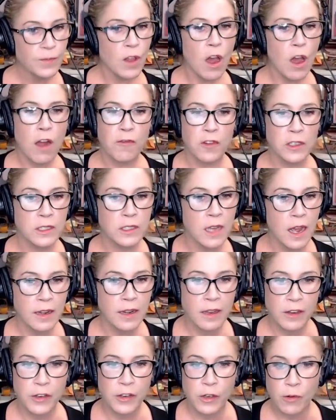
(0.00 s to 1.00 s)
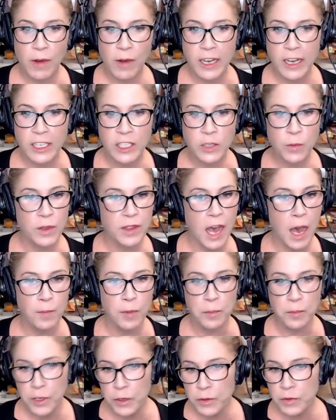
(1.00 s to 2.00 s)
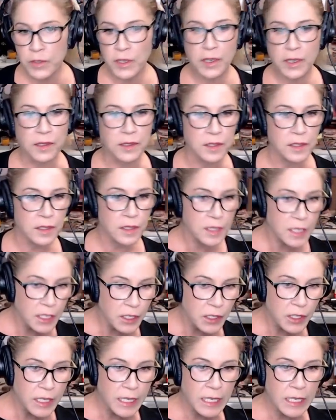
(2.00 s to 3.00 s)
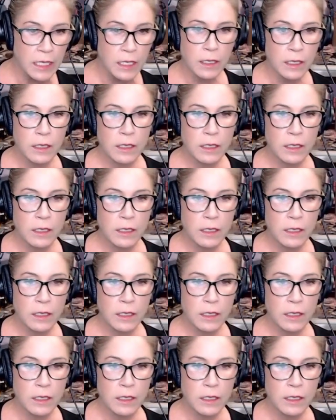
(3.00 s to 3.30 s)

offered tight integration with Apple Music and Siri,